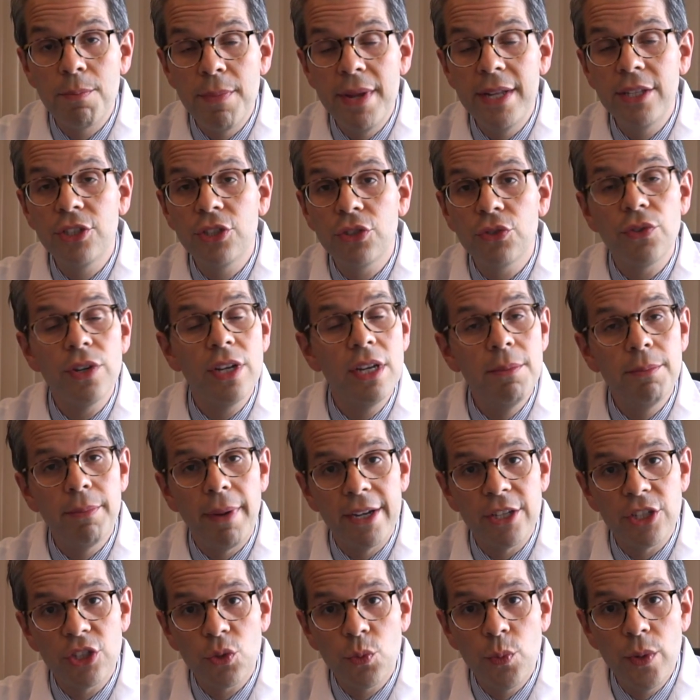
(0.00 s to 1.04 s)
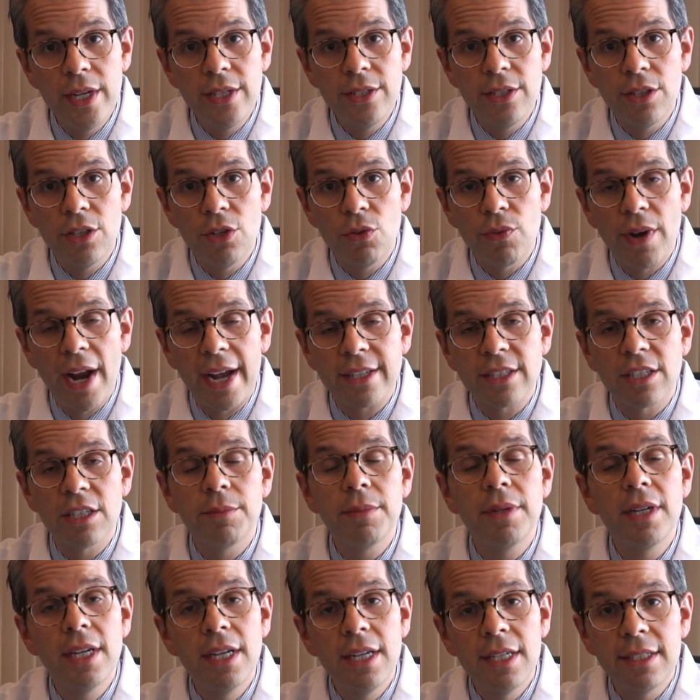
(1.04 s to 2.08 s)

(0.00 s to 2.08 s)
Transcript: midstream by squeezing the rectum,